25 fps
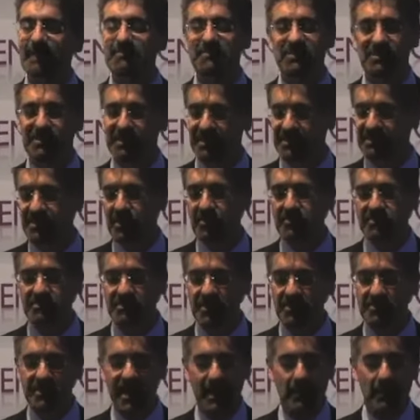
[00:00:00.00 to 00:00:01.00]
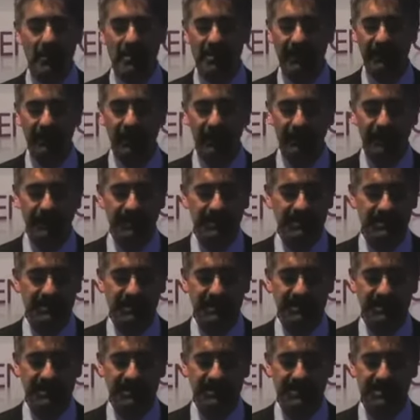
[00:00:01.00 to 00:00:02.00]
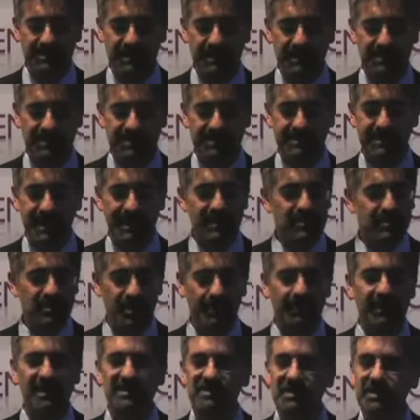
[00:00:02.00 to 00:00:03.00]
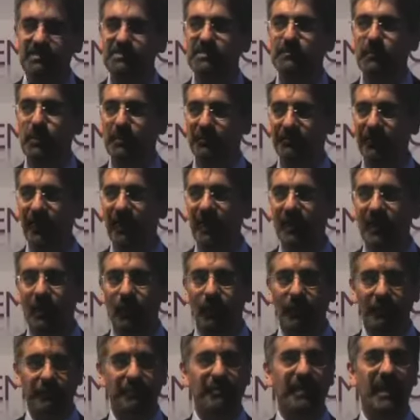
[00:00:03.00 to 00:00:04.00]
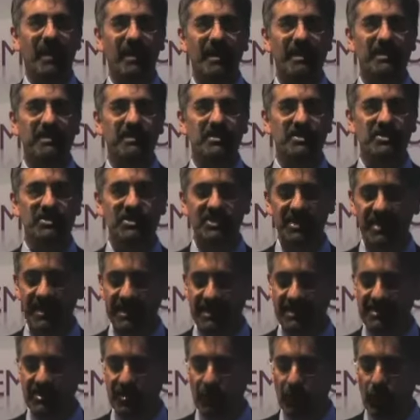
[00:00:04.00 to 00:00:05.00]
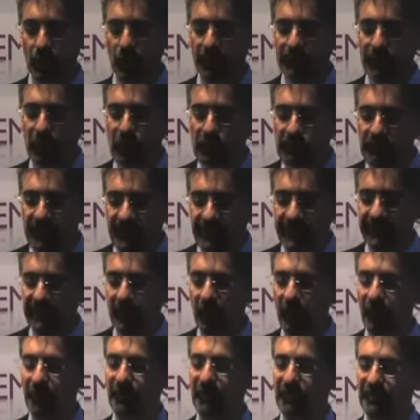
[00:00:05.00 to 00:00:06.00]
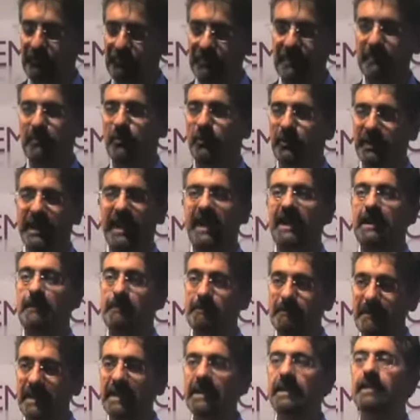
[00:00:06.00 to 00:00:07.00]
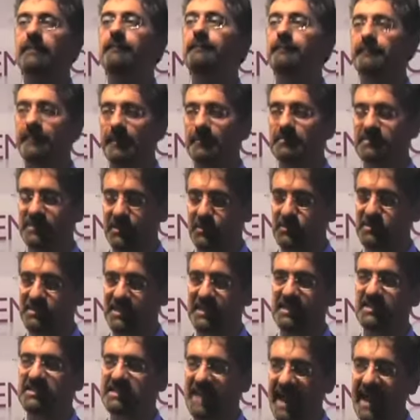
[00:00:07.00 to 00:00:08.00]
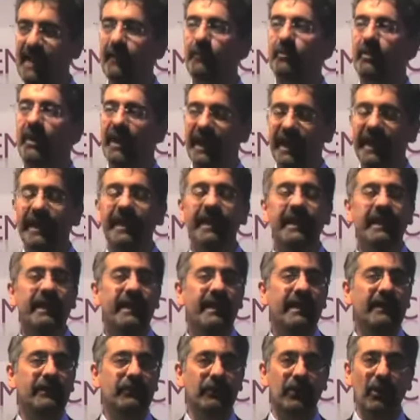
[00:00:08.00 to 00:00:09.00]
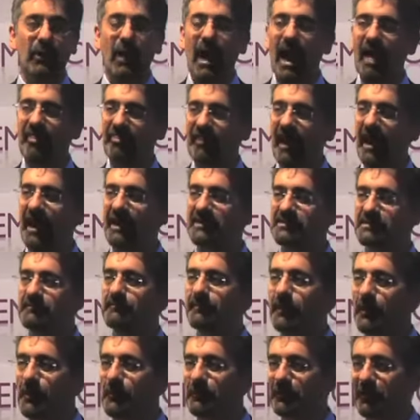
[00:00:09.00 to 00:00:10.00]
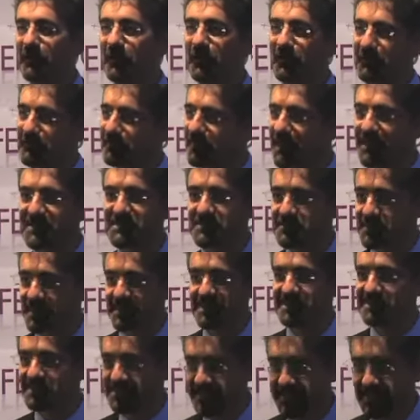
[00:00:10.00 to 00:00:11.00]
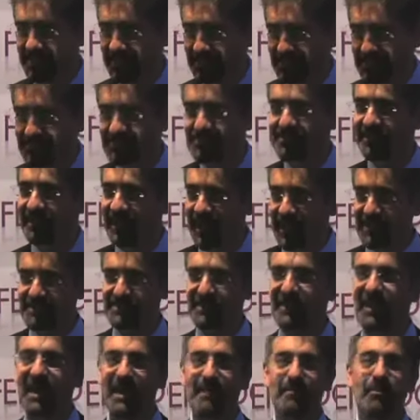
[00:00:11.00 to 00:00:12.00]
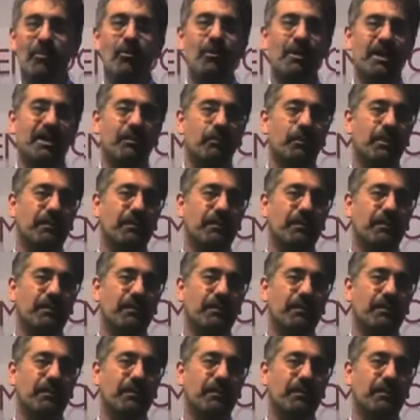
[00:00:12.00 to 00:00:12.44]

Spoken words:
Absolutely. So networking on these things is essential. I mean, in terms of what's behind the scenes, you know, we've already got 3.8 million femtocells out there, you know, and that has involved a lot of blood, sweat and tears to get to that point.